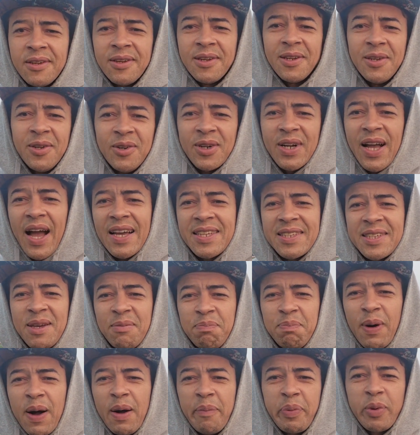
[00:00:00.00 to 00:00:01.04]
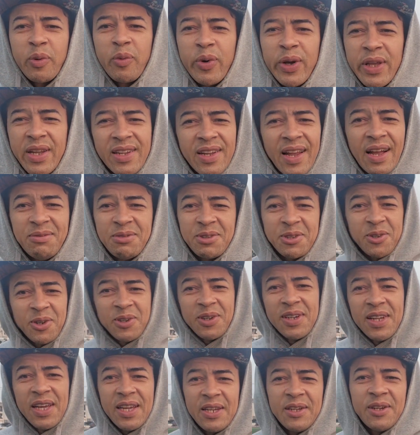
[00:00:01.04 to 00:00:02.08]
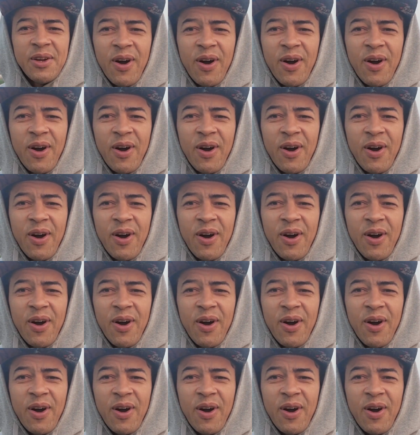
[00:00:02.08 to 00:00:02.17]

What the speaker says: You guys keep up with it. I'm just gonna let you know